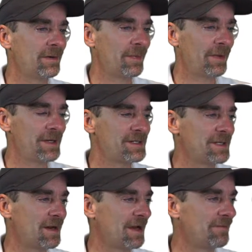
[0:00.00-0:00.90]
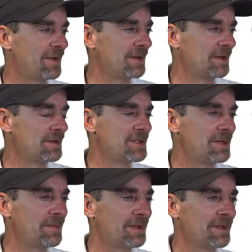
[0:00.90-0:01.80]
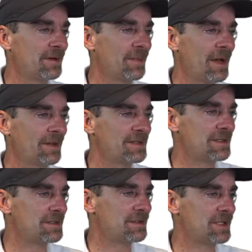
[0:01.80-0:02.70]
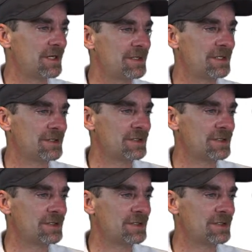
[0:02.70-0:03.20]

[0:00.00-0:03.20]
place that I've been using, but their policies are changing, is